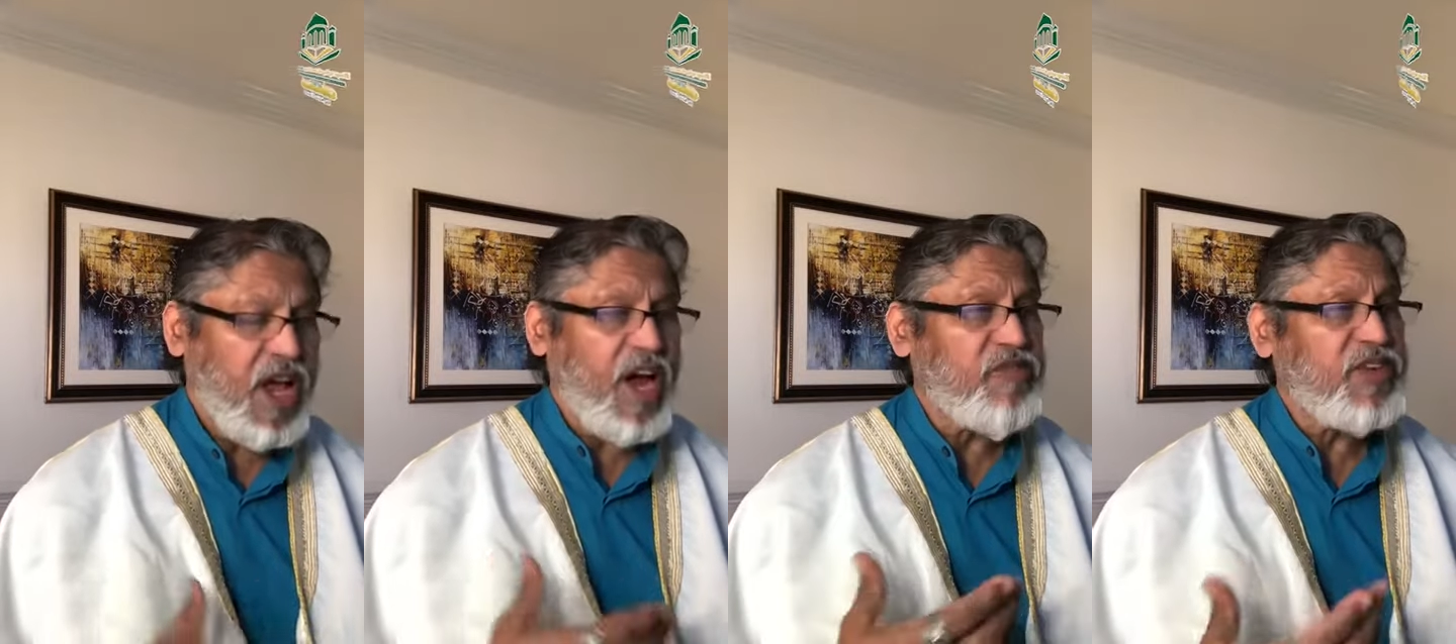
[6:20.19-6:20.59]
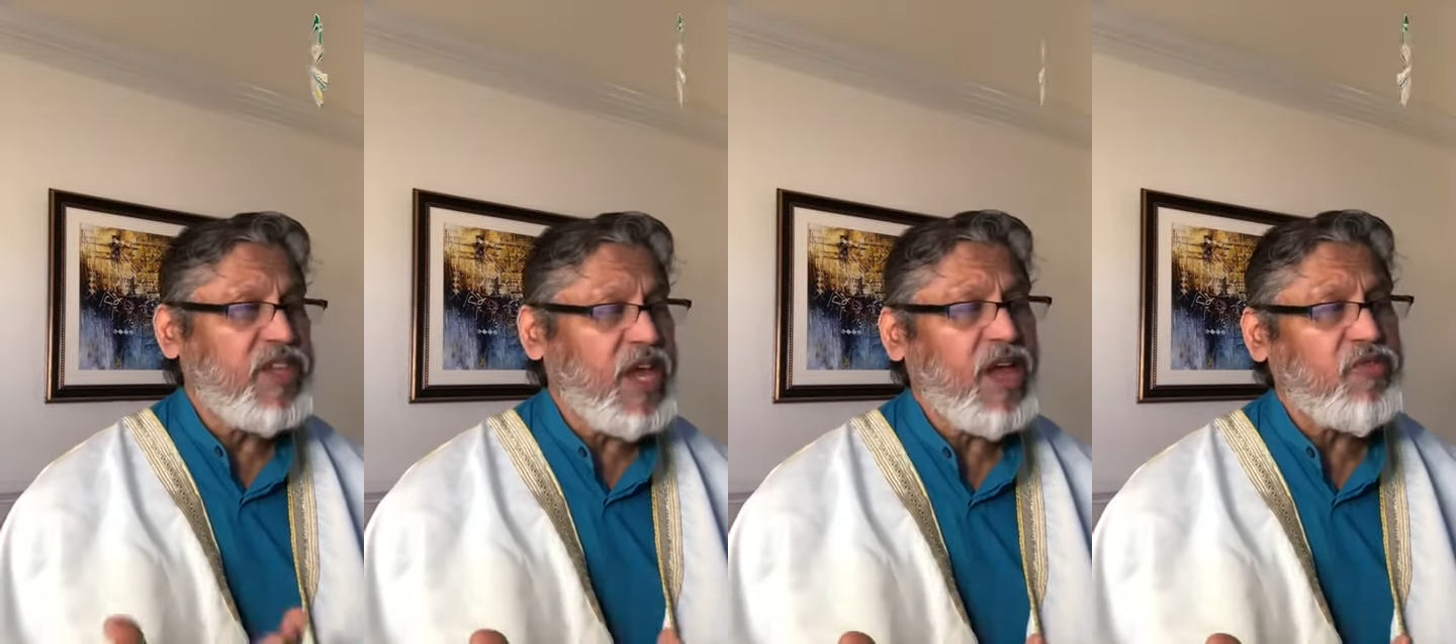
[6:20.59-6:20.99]
after
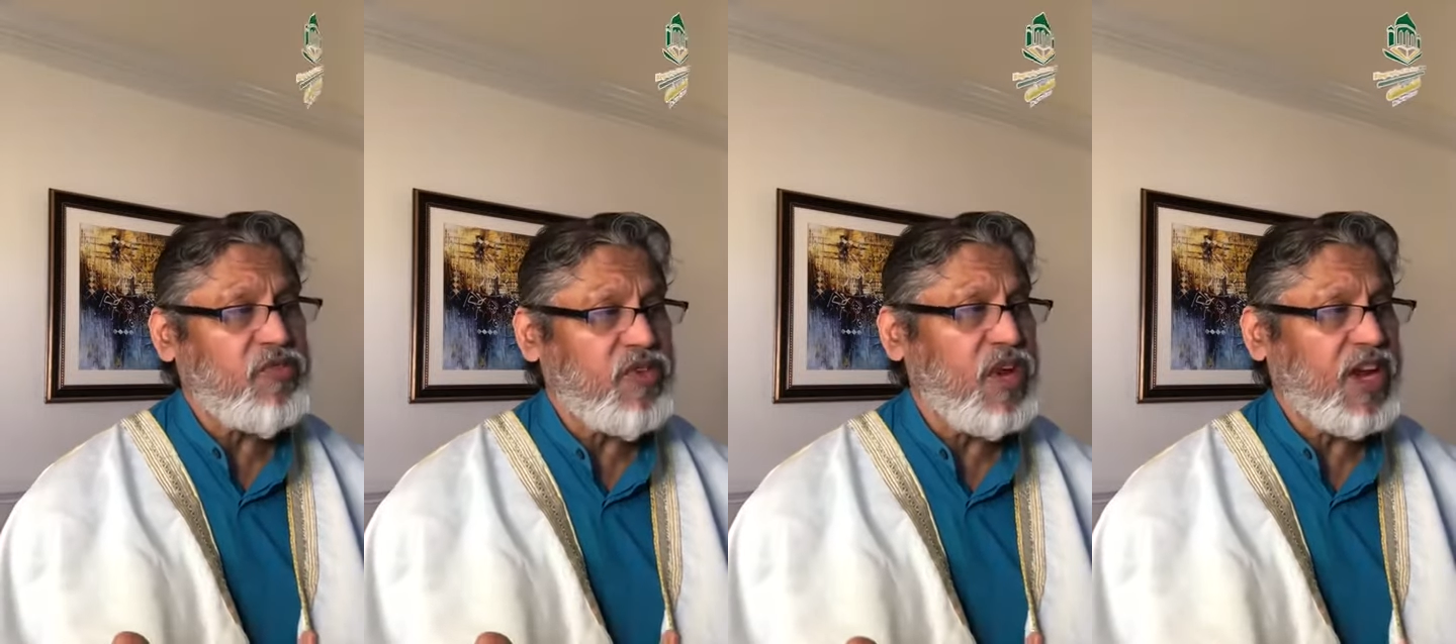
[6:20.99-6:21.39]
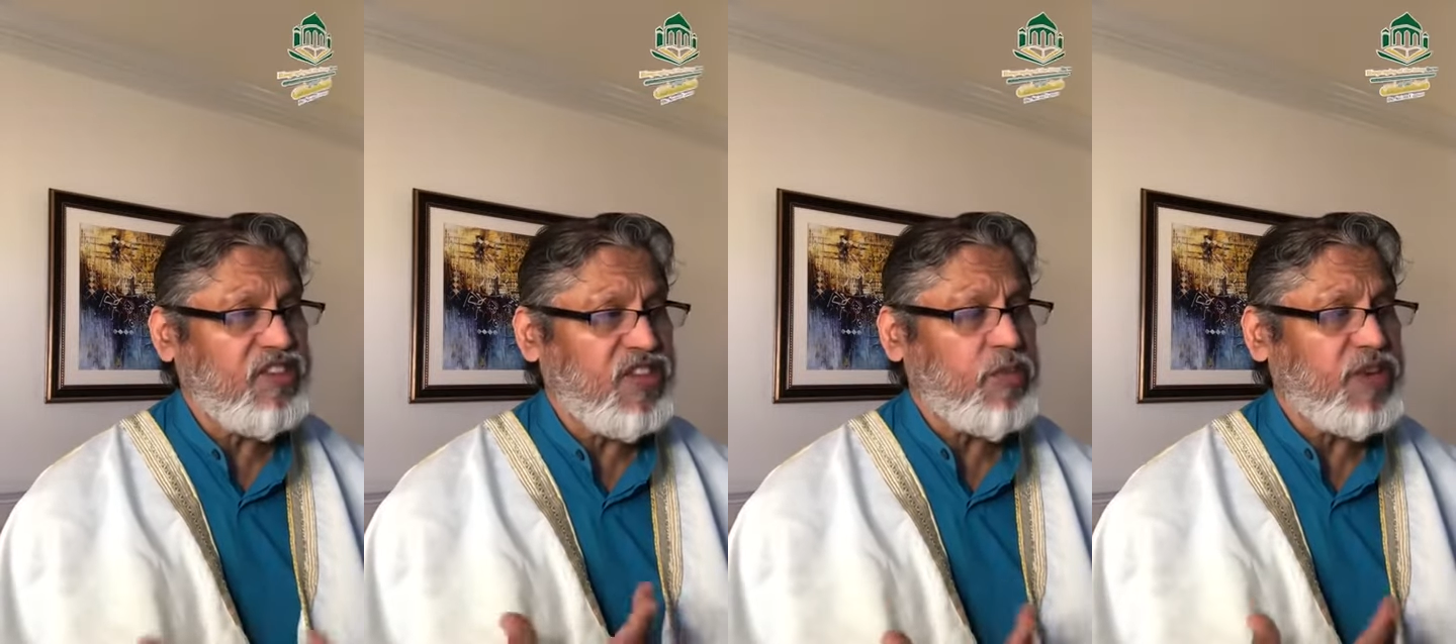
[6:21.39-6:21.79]
they have
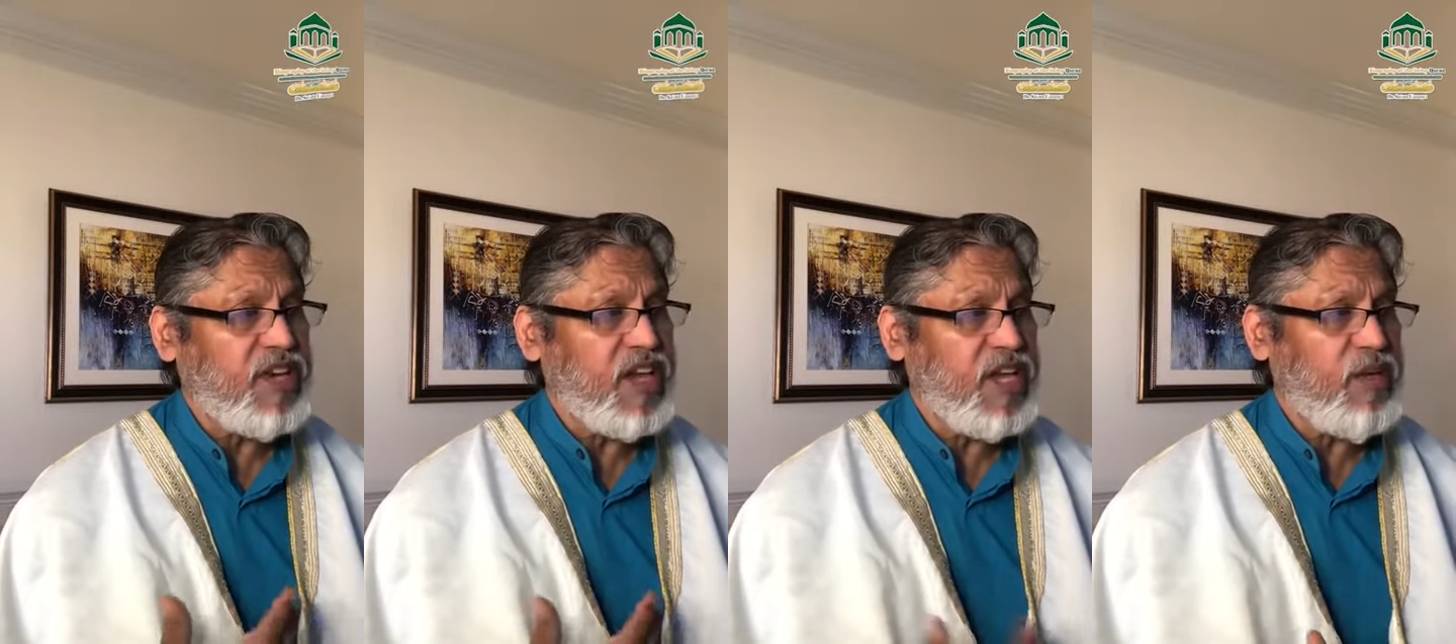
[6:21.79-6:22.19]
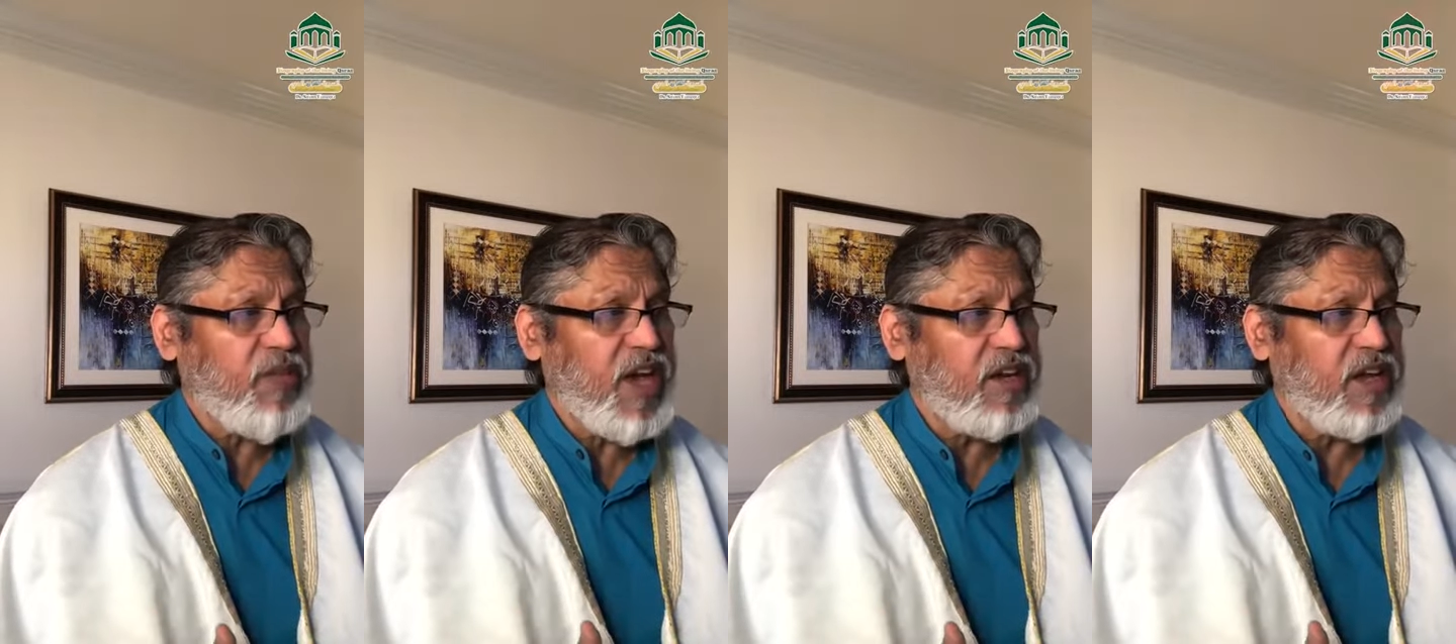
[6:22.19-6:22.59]
accepted the
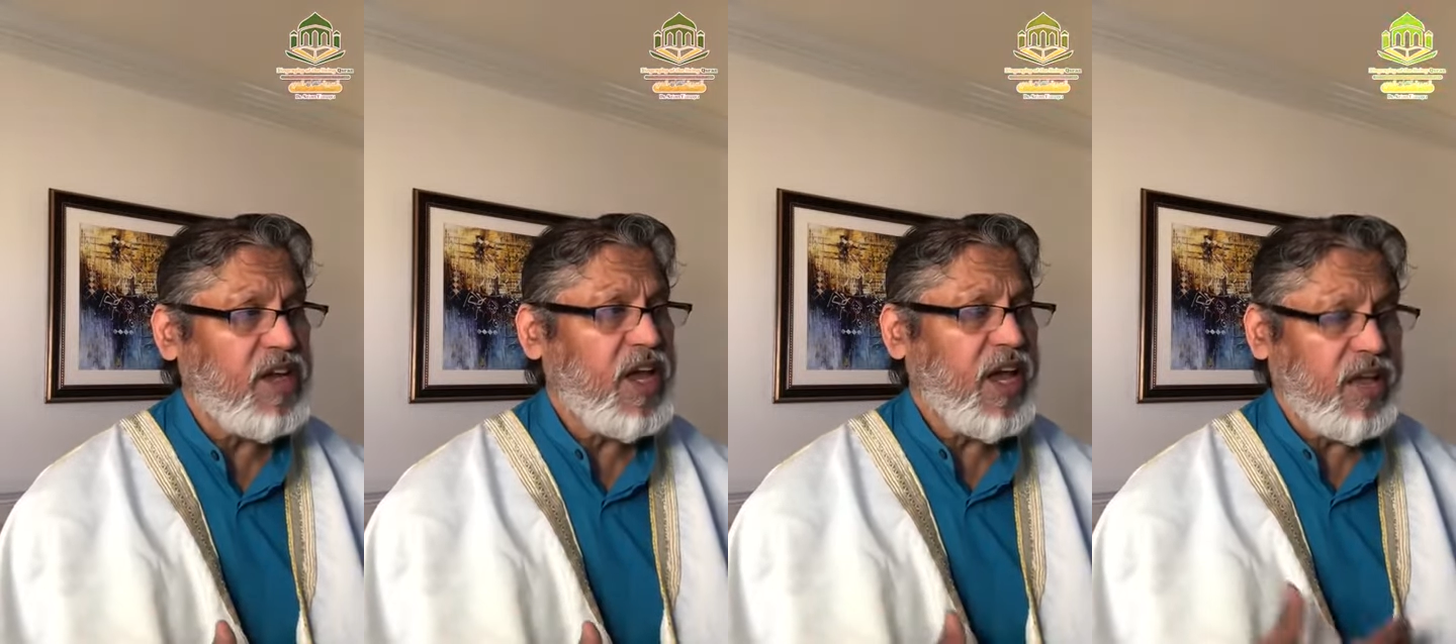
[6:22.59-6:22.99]
iman